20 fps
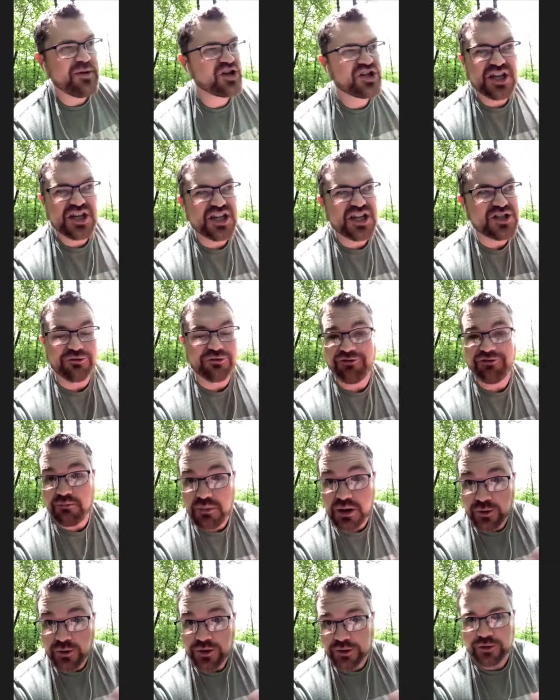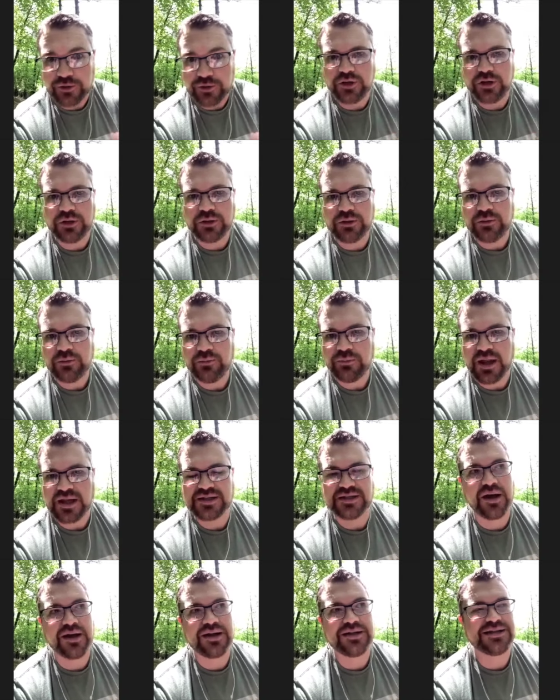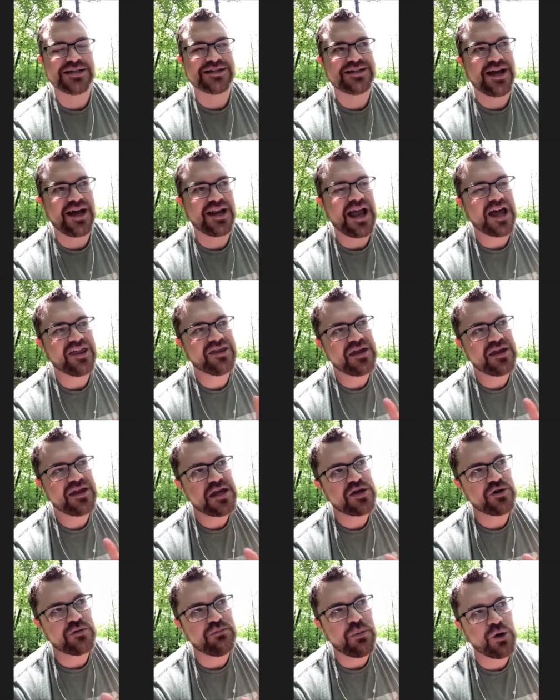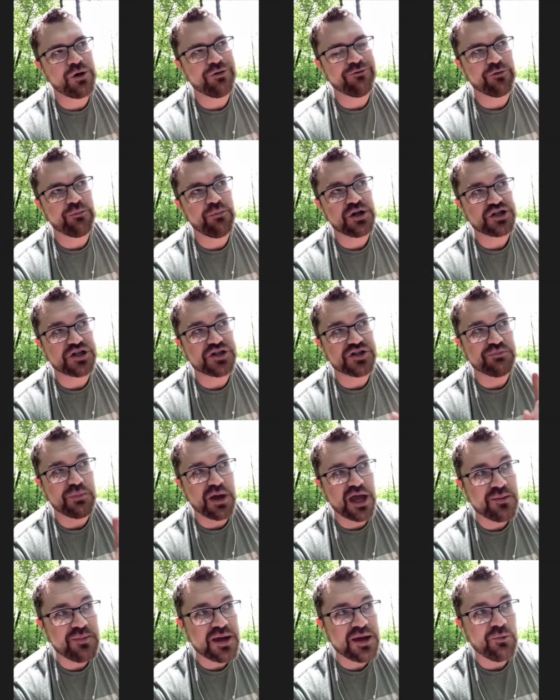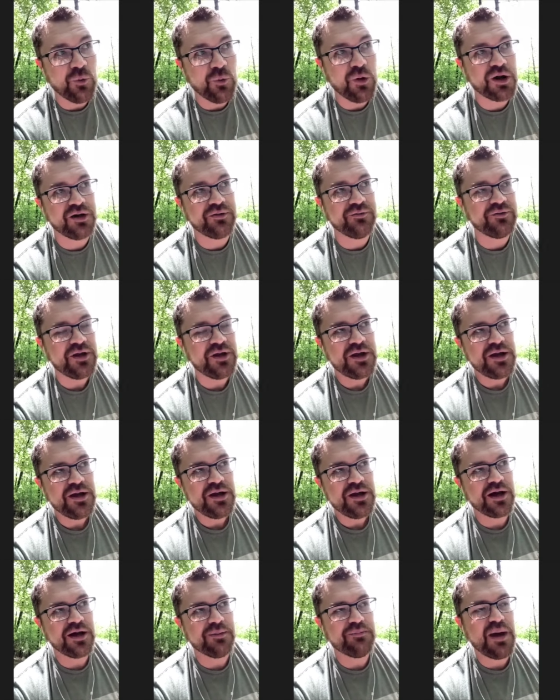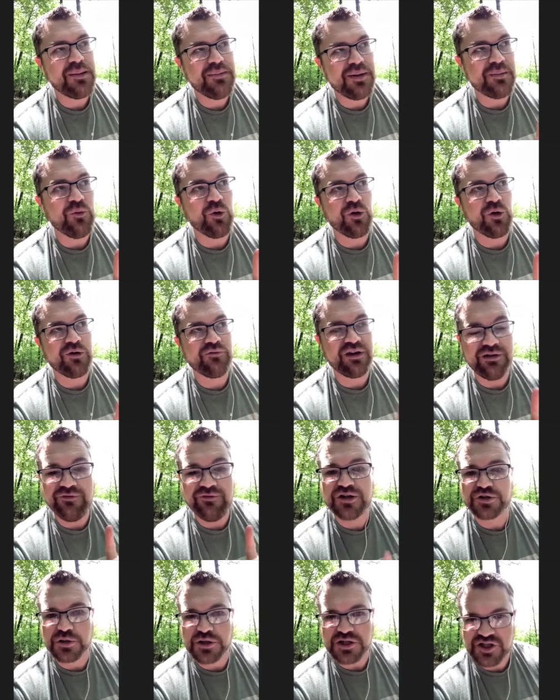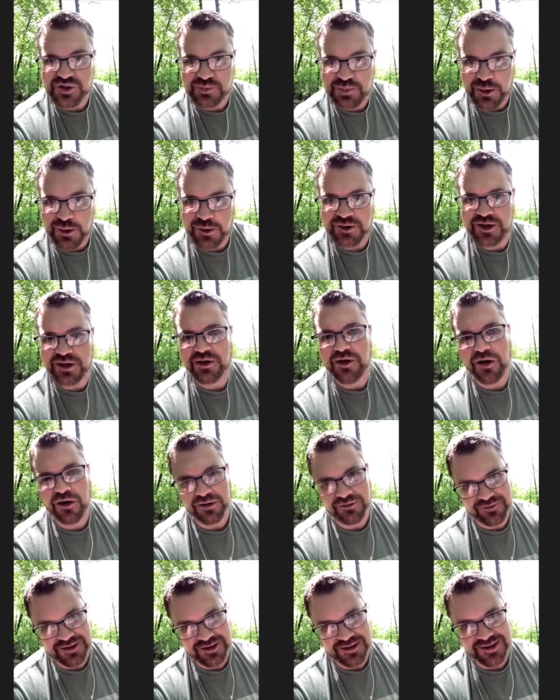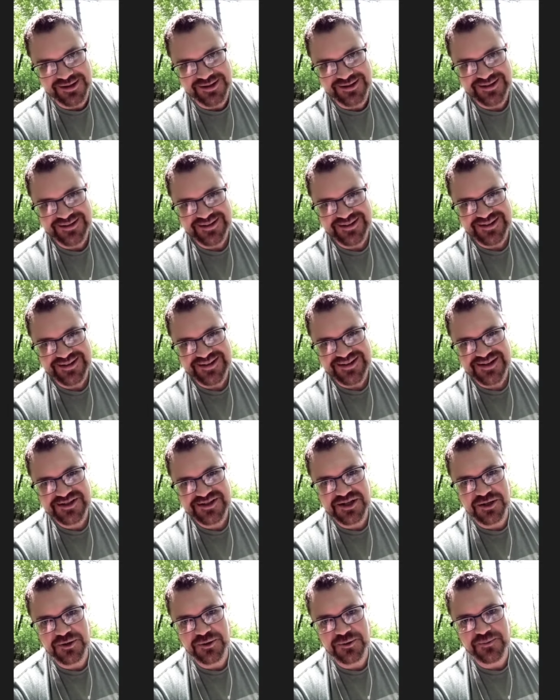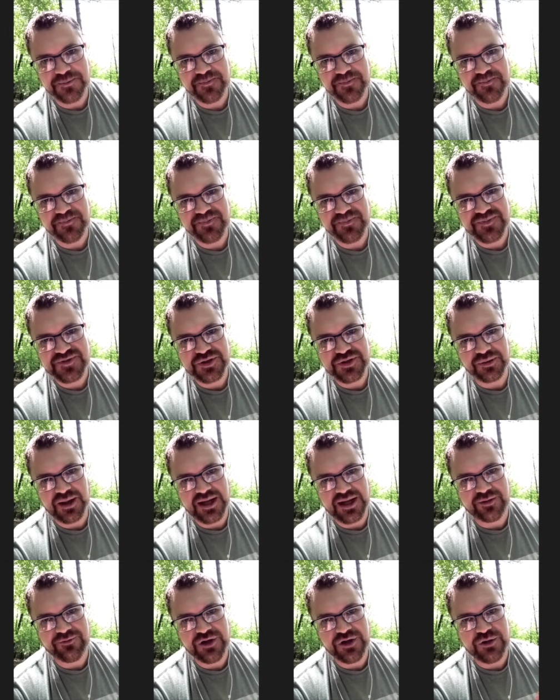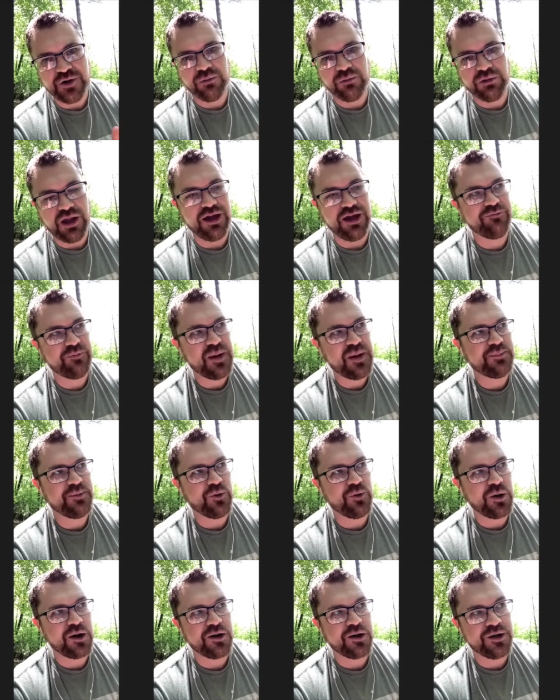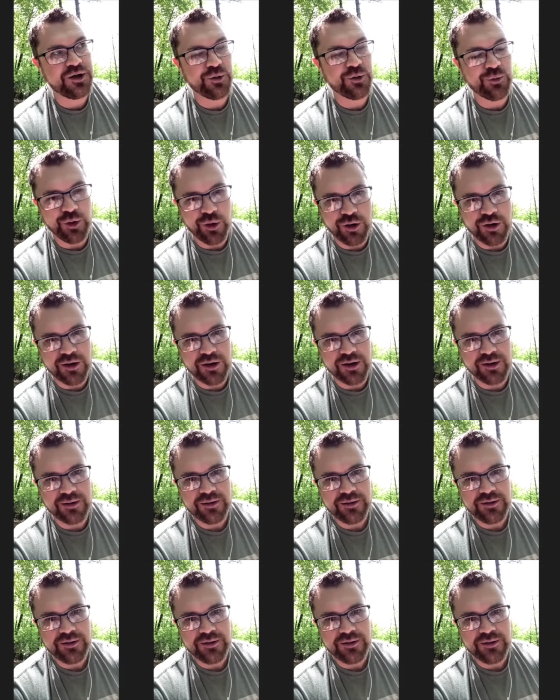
because they're familiar to you that's not as exciting i think your motive for missions may be one of uh, maybe more of an adventurous spirit than a call of god so so like if you don't love people where you are